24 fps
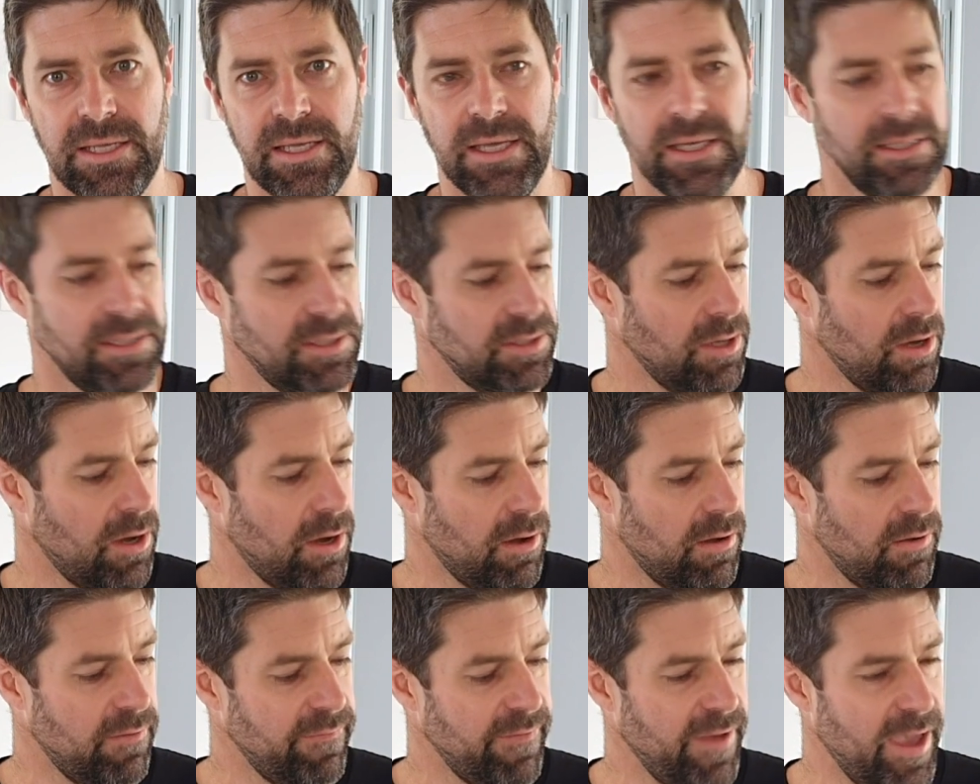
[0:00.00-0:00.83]
test
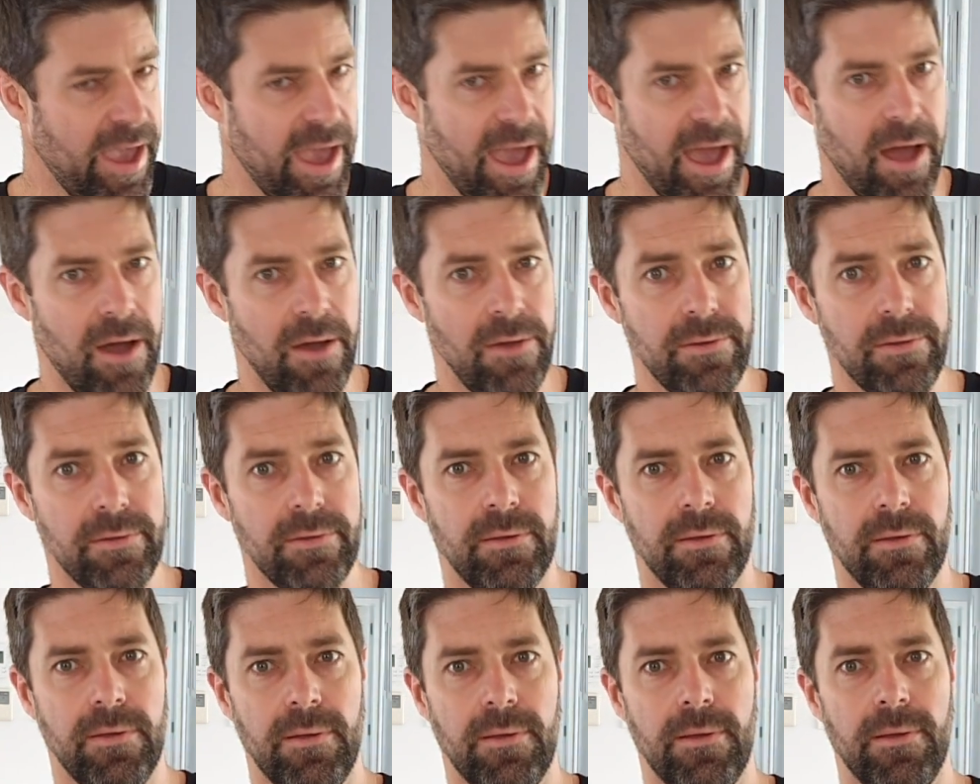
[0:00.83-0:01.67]
of our
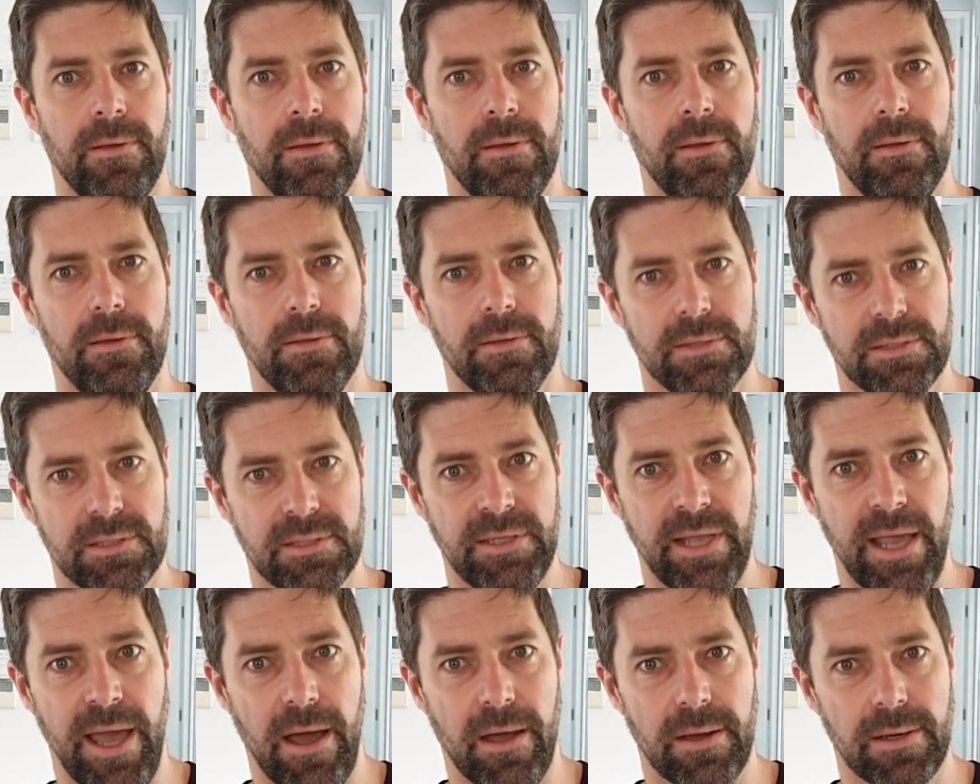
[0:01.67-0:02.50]

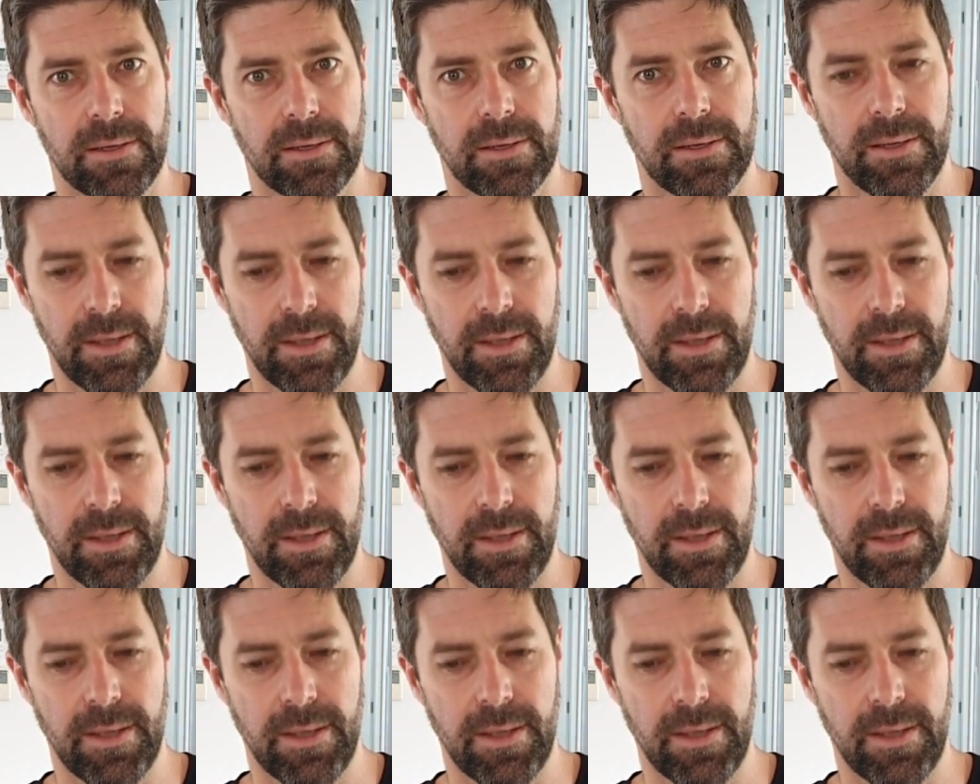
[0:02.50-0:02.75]
stout.